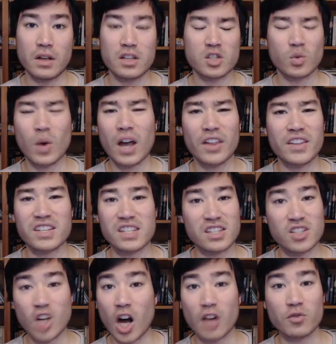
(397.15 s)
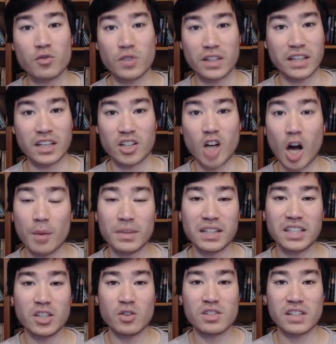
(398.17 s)
So while this is not really a commonly
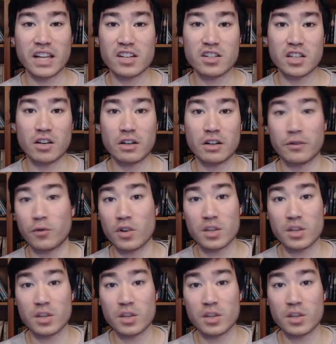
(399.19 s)
used legendary for the